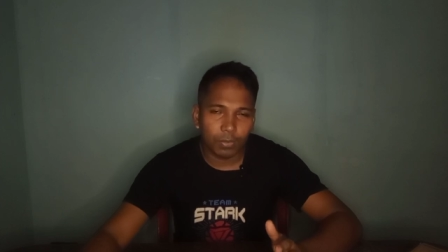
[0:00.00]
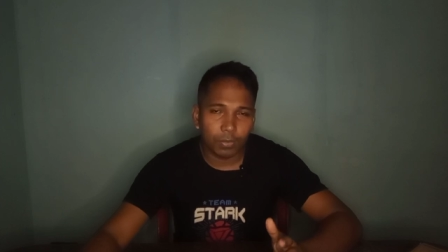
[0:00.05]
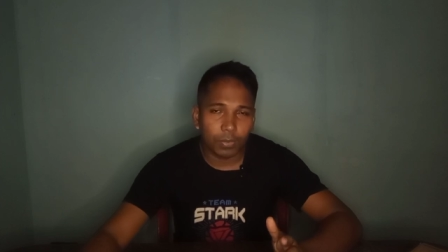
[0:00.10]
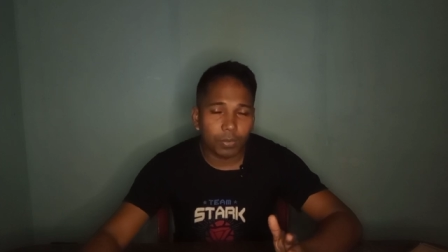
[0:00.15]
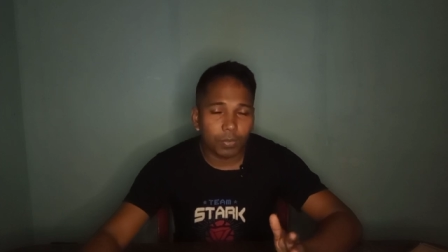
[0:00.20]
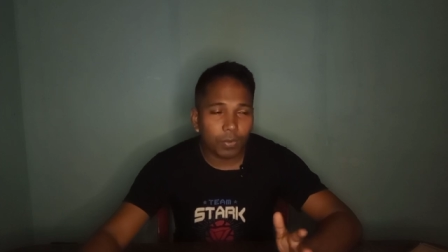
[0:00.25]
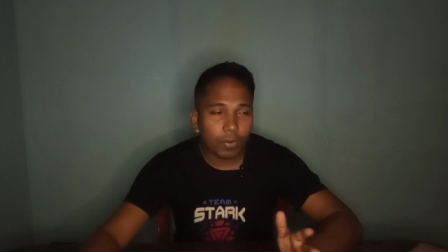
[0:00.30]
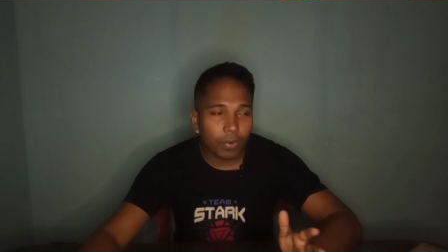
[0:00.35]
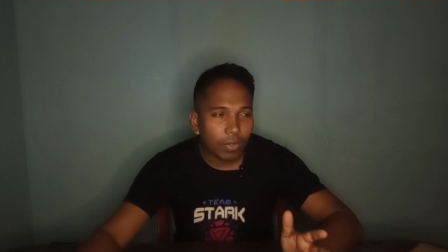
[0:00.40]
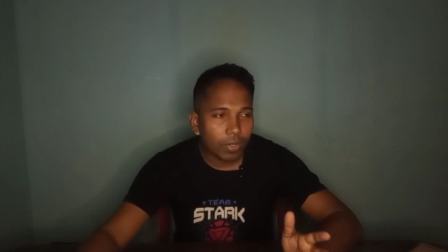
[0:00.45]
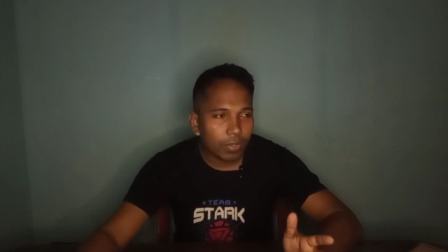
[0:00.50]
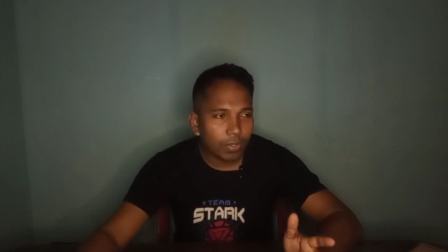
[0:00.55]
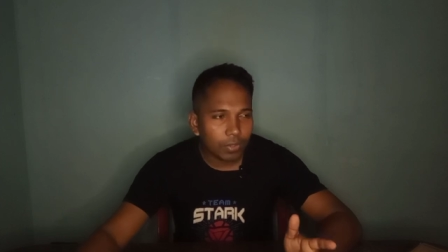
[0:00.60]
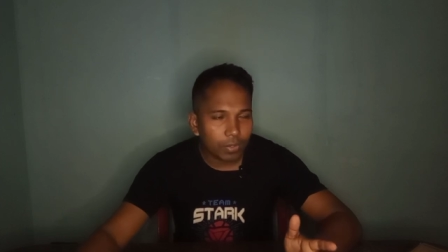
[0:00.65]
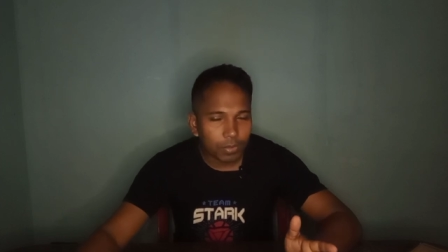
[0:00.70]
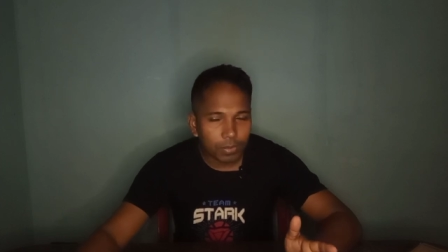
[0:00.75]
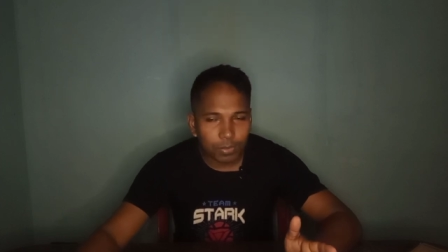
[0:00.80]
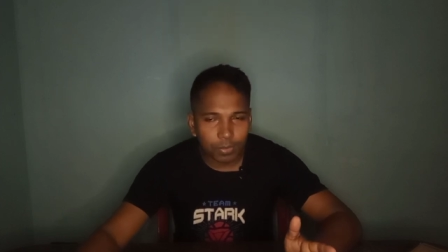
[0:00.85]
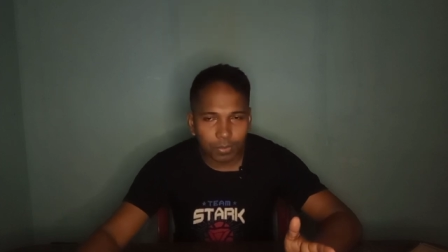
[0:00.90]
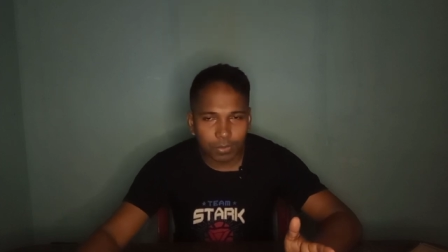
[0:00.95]
We all
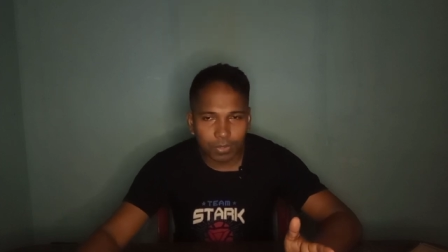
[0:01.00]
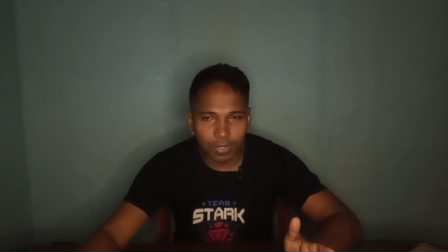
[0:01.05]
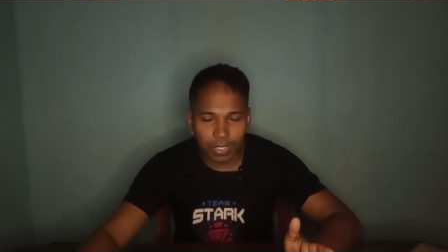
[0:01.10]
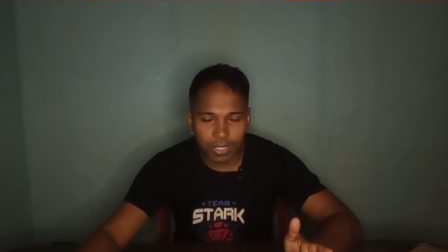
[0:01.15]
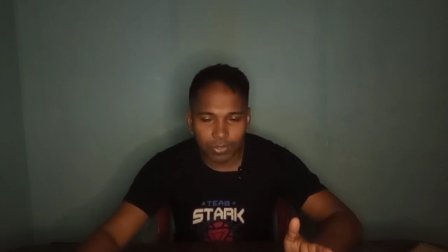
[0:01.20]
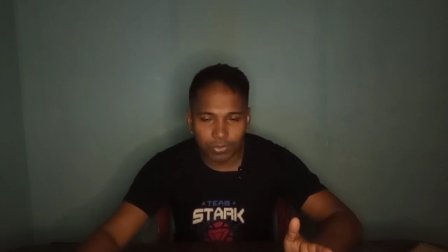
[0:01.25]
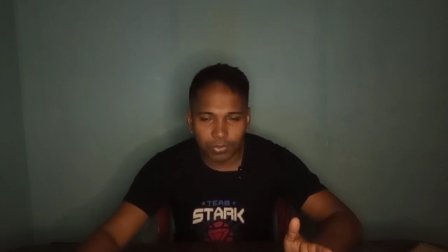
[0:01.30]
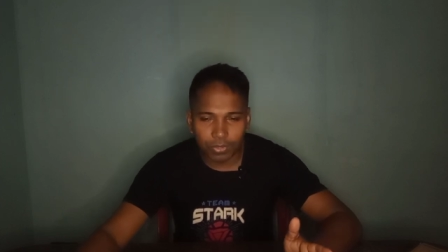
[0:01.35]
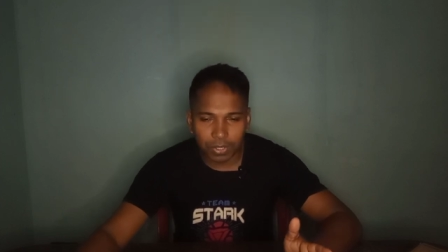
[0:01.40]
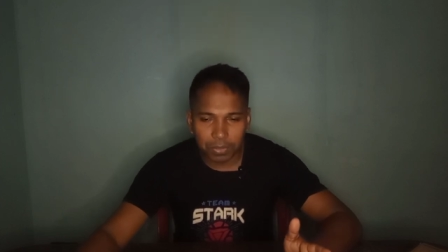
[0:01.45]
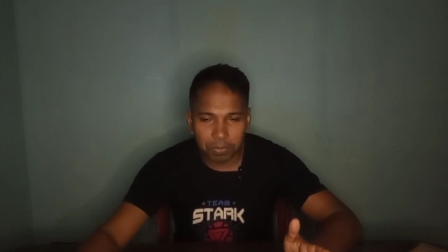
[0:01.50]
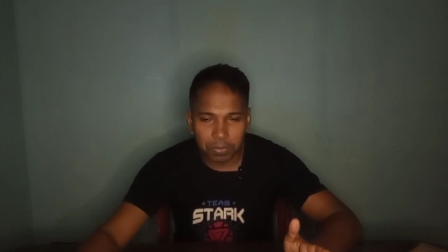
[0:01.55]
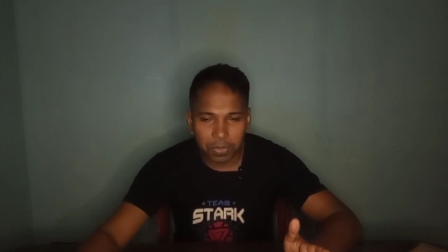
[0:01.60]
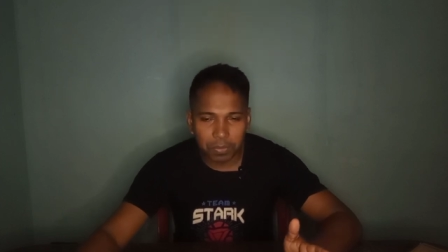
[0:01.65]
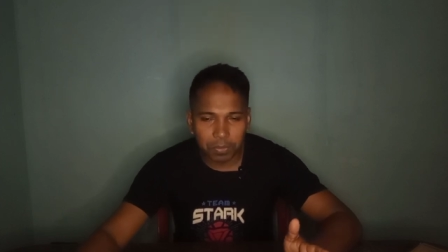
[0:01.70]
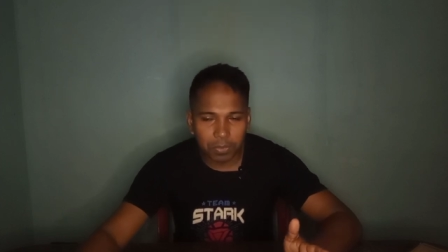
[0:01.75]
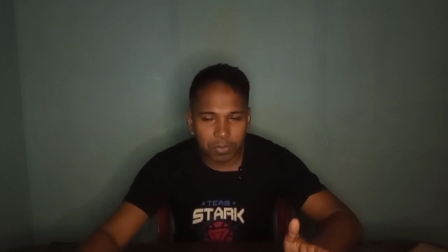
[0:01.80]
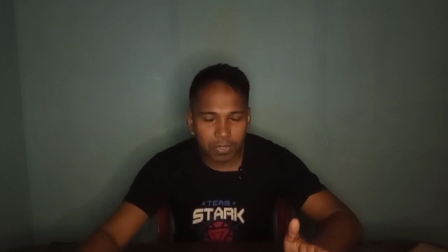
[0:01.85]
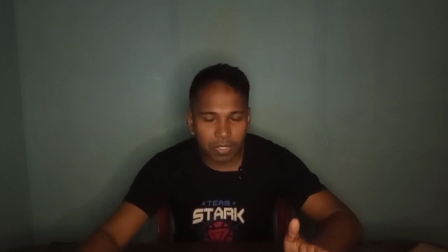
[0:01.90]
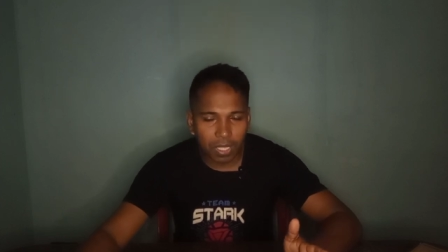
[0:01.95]
know that
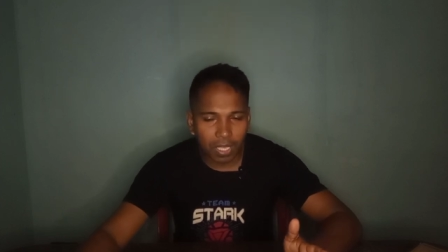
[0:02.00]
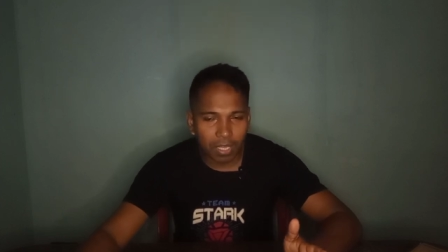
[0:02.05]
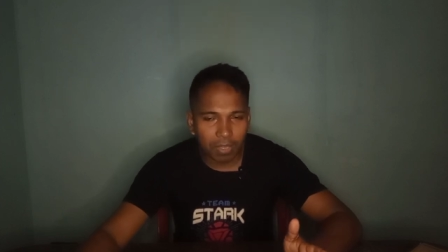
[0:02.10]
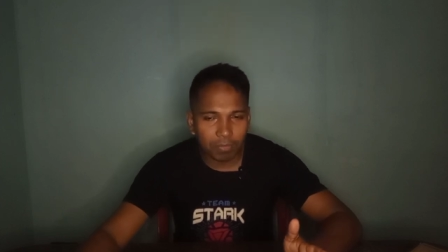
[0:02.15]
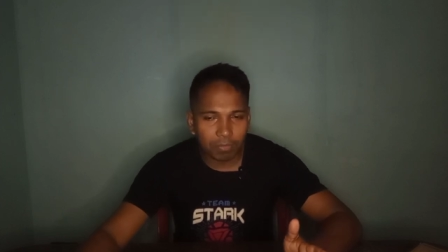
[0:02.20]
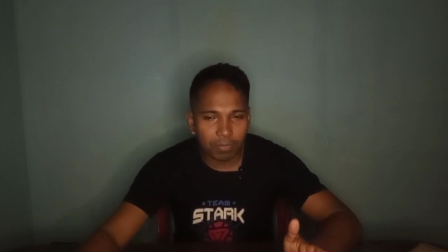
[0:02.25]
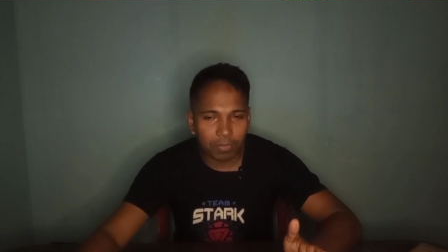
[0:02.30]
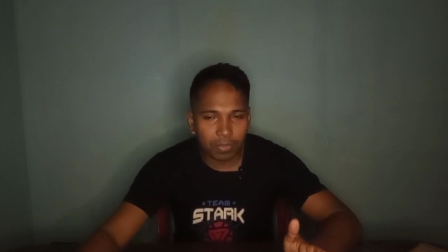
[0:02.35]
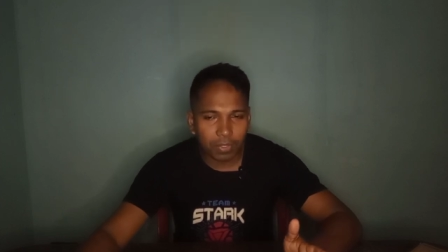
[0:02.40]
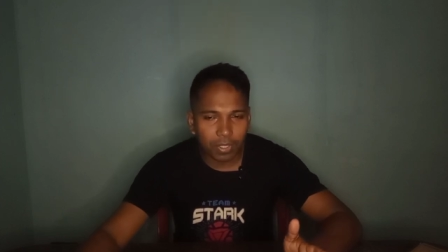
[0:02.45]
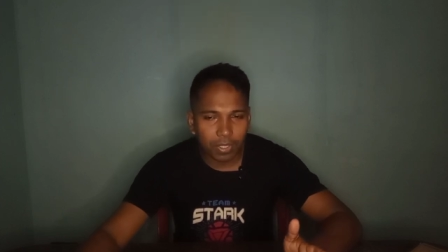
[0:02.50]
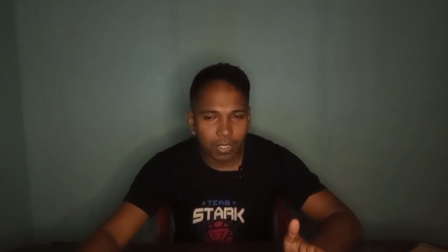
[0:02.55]
Redbubble have